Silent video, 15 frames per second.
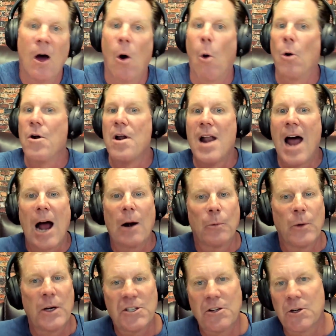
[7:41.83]
or not
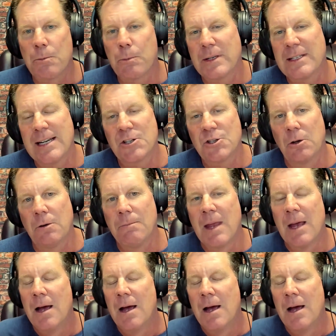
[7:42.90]
reaching their potential,